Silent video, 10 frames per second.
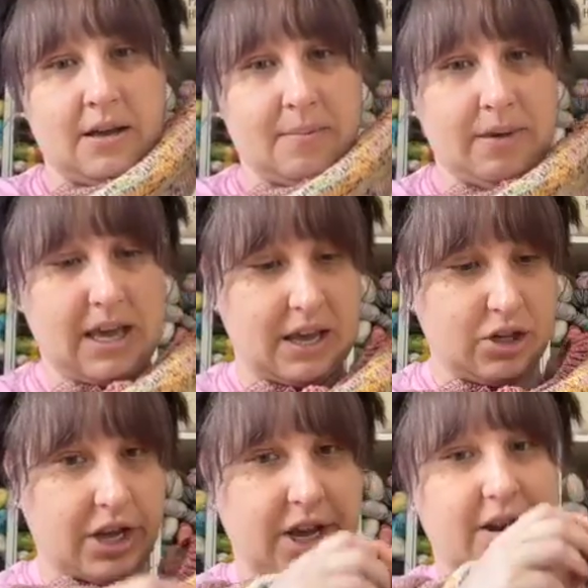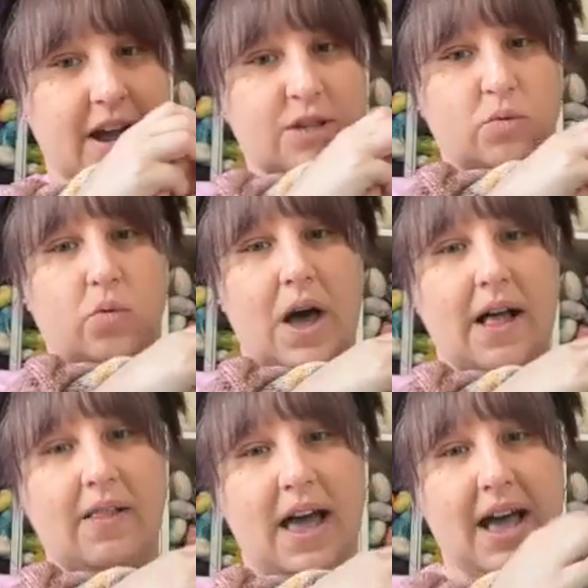peach here, as
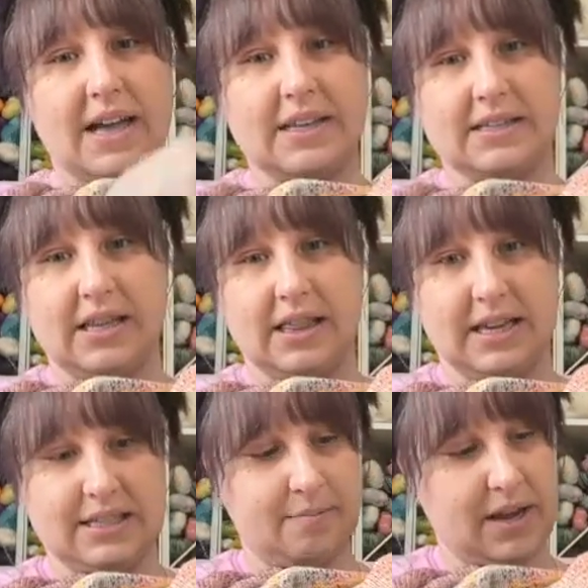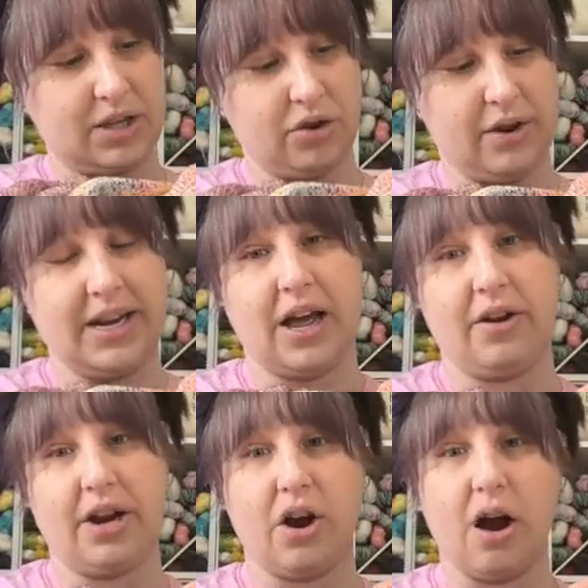well as this mint green down
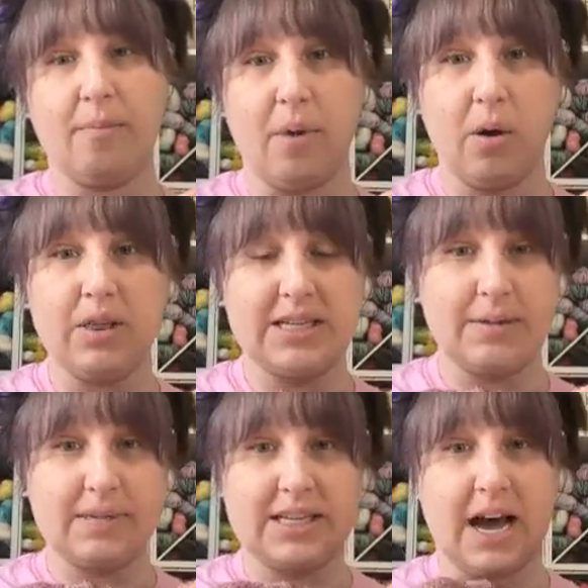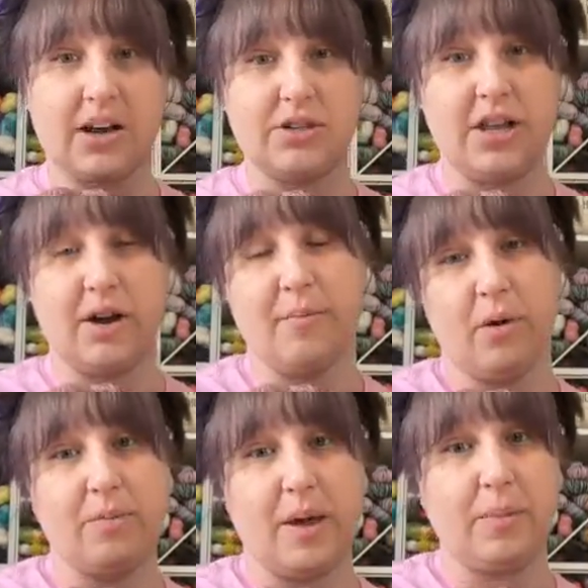here, are both deep stash. They are
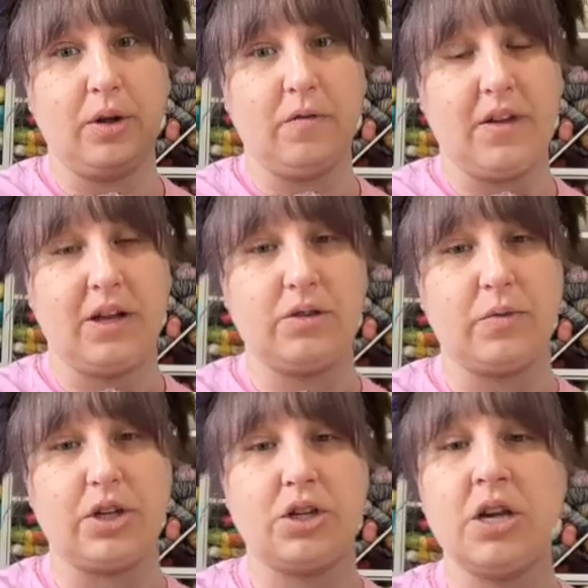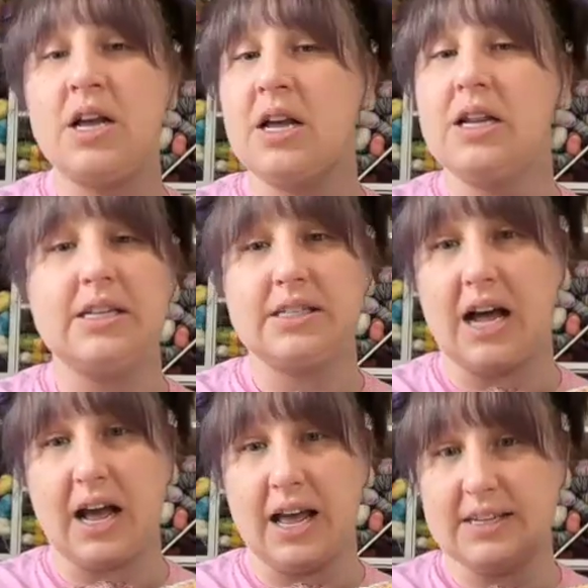both Peepaloo Fields, which is
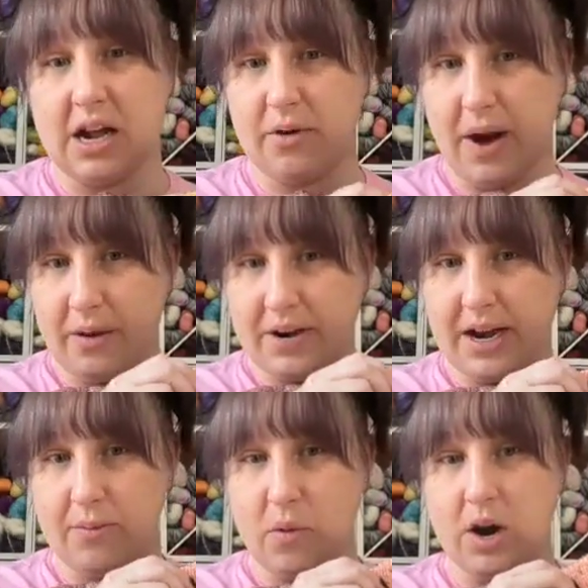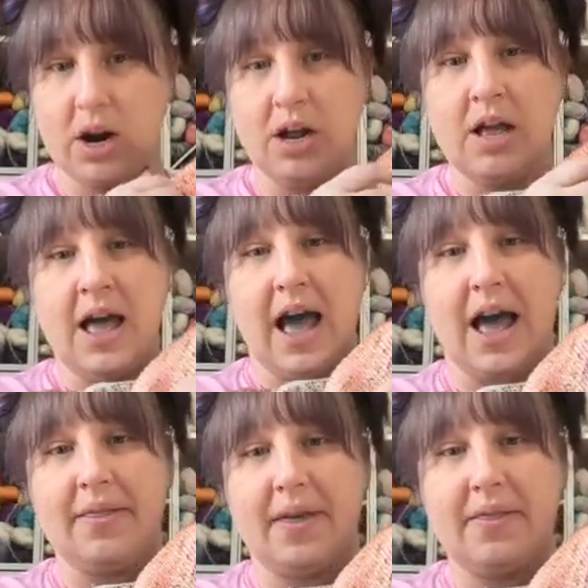not around anymore.
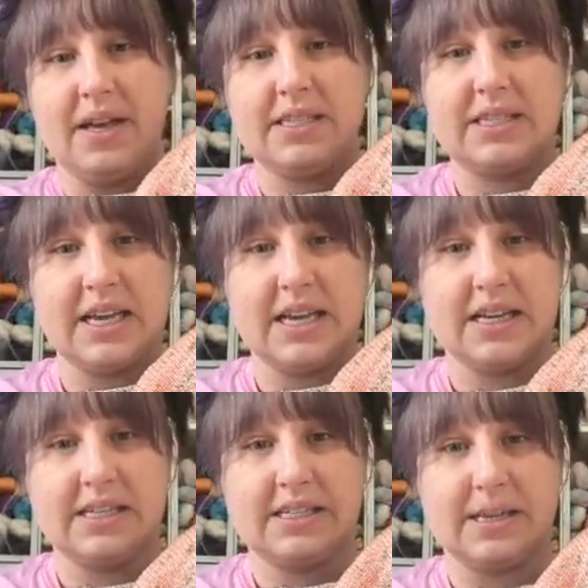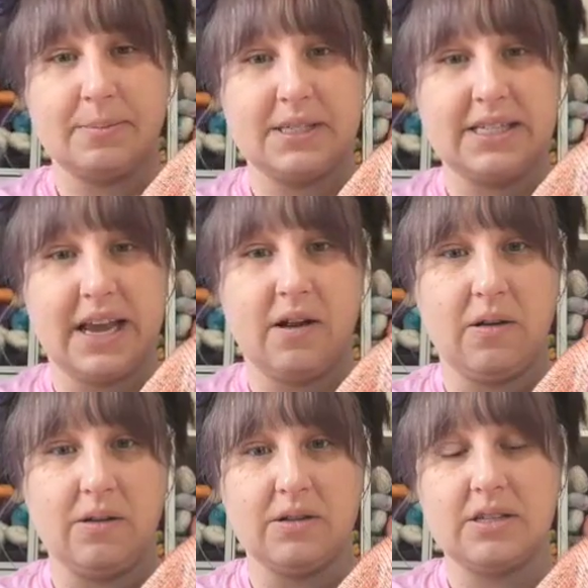And then this is some
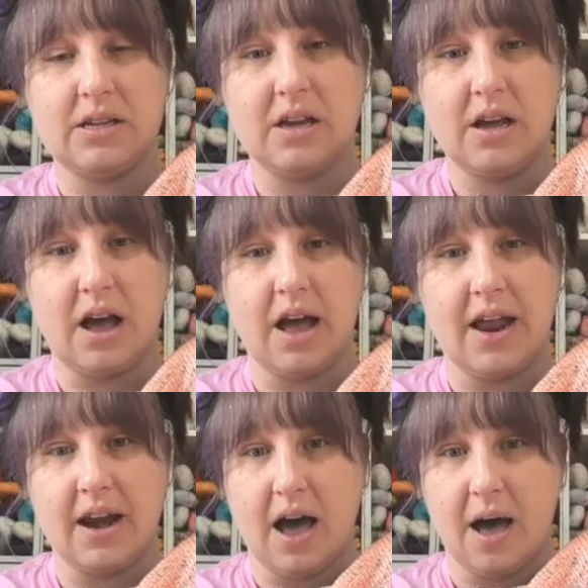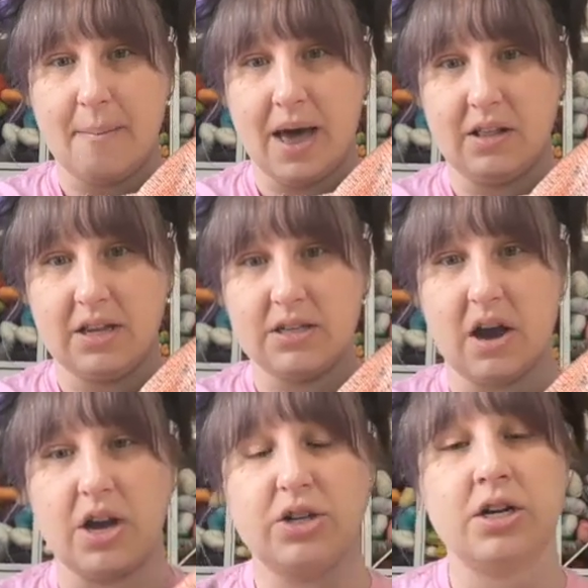singles and Mateline
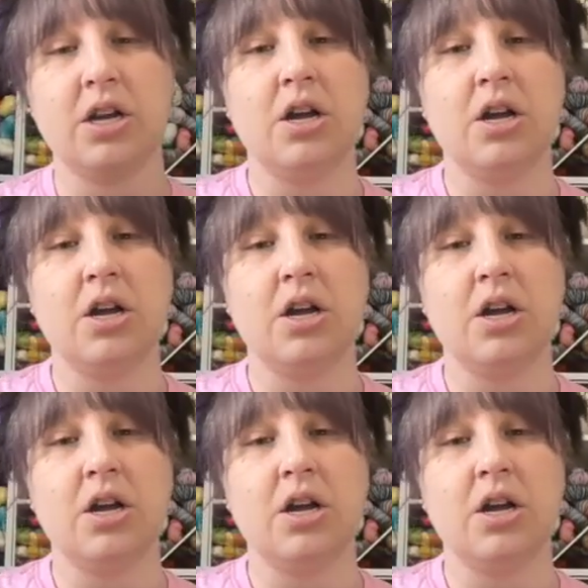Tosh.